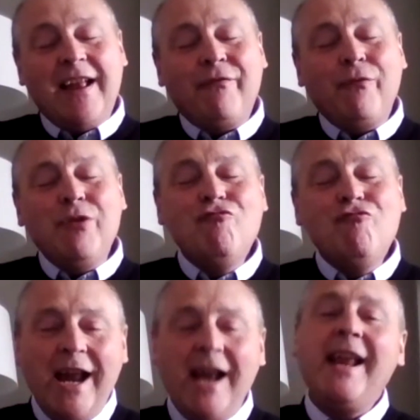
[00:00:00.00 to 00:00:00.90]
we
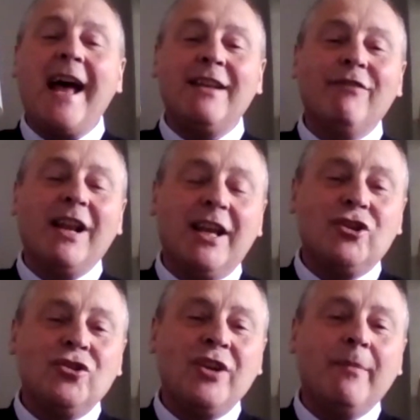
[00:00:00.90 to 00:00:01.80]
really had a
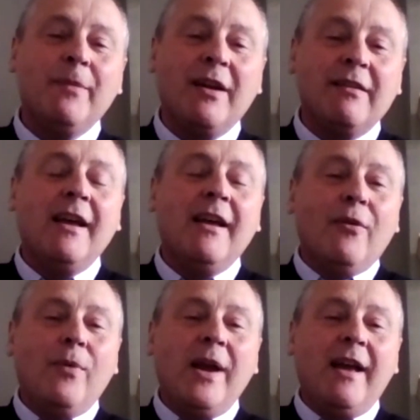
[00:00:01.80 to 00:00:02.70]
relationship
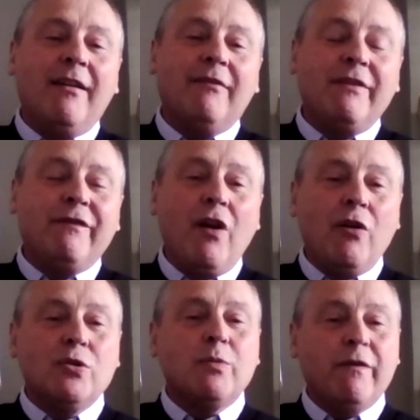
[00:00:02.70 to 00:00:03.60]
where
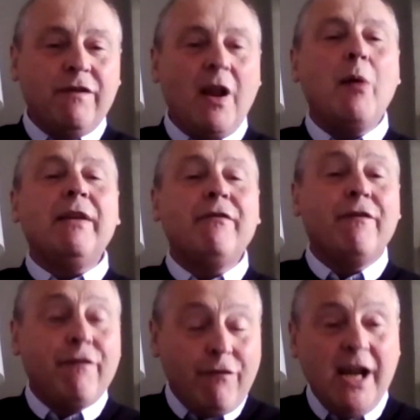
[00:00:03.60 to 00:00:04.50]
referrals were flowing
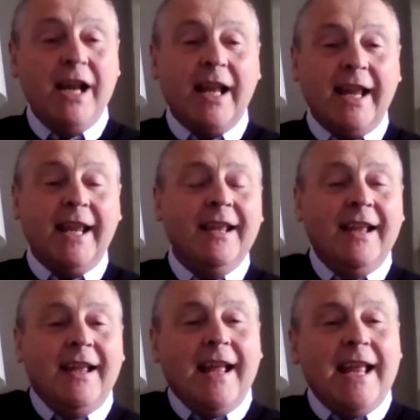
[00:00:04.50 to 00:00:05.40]
freely,
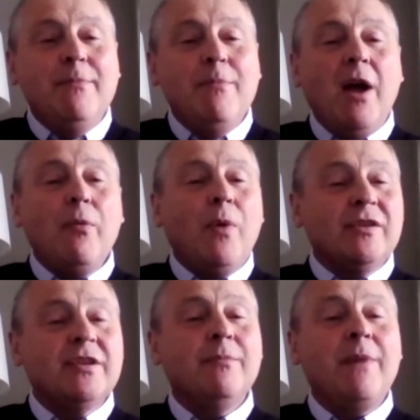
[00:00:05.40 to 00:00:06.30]
he might
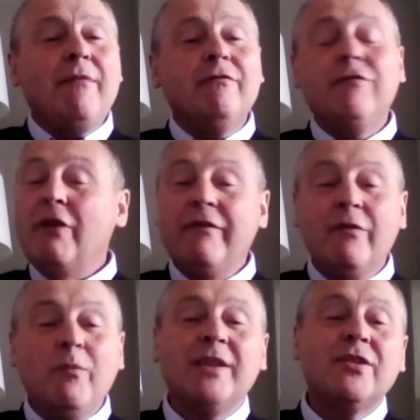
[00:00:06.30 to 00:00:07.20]
once a month or
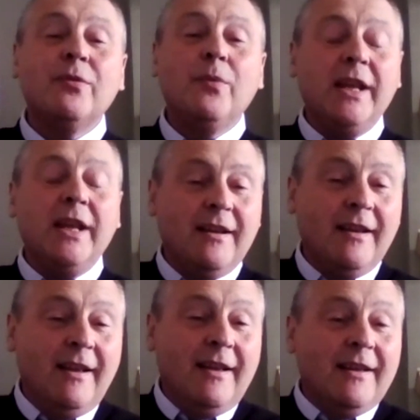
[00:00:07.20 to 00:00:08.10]
even once a week
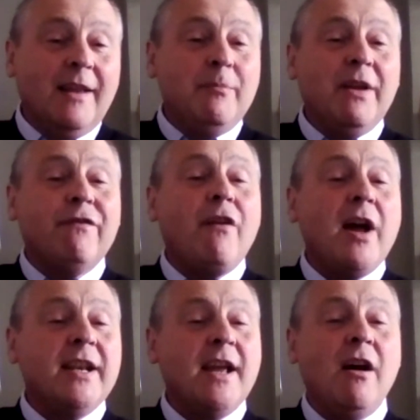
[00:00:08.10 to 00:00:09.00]
give me a
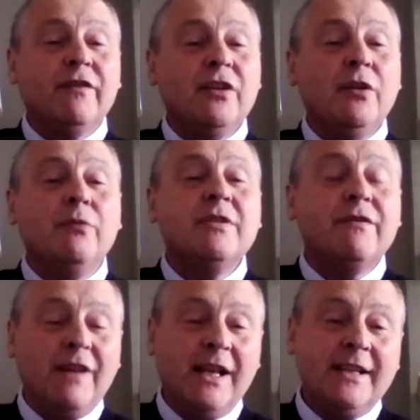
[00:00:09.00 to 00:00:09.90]
Friday afternoon to
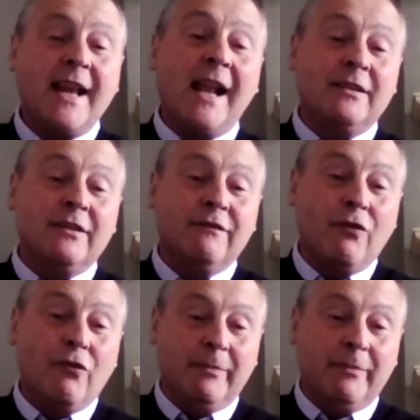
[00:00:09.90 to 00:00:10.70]
fill his calendar for him.